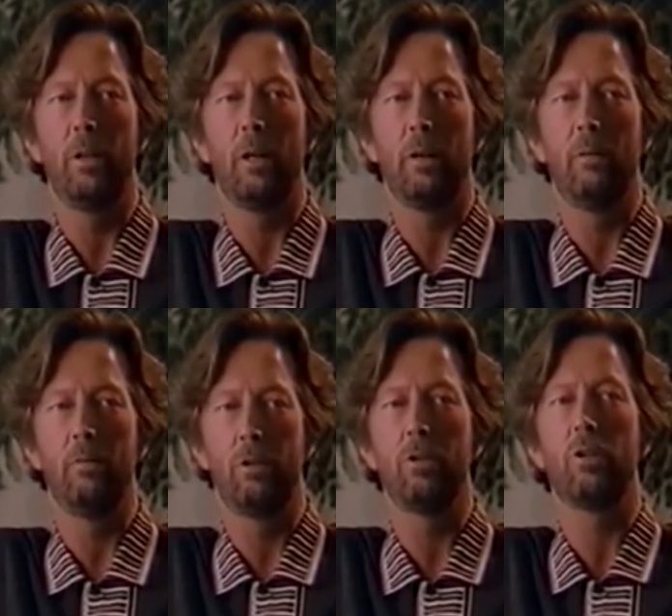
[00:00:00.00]
that he
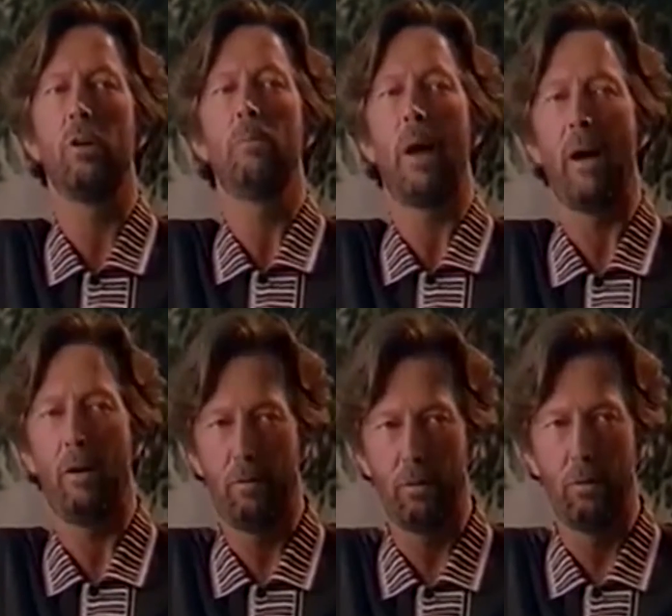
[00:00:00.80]
was just so
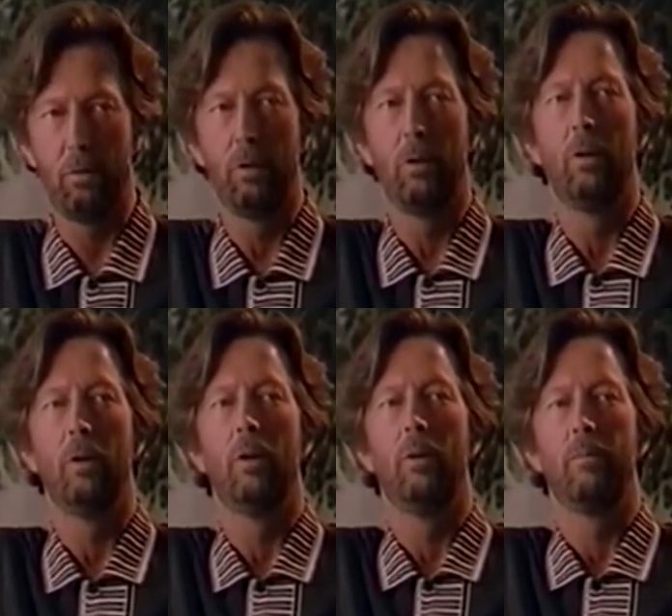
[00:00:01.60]
powerful
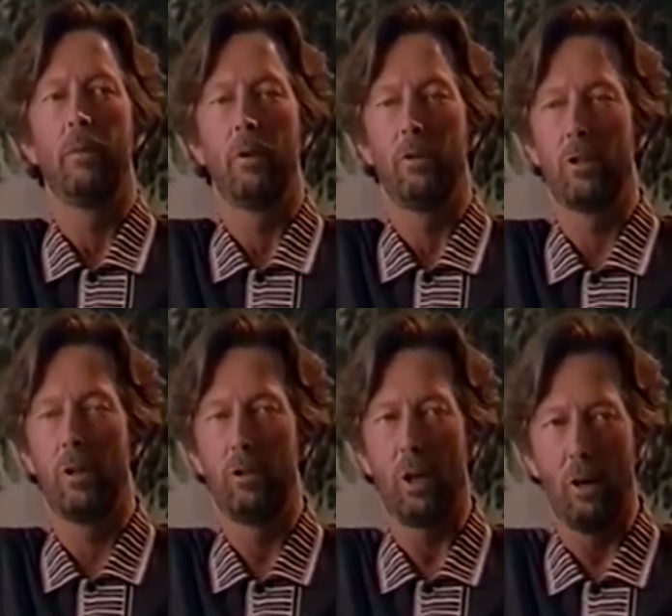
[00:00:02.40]
and
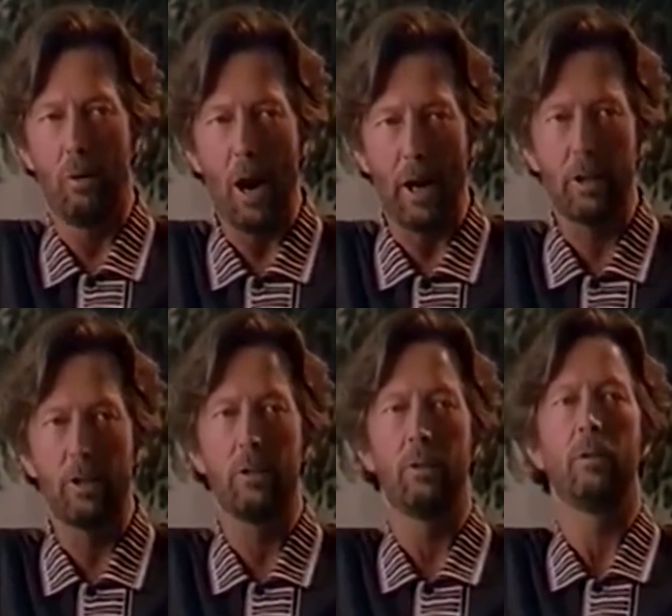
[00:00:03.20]
so direct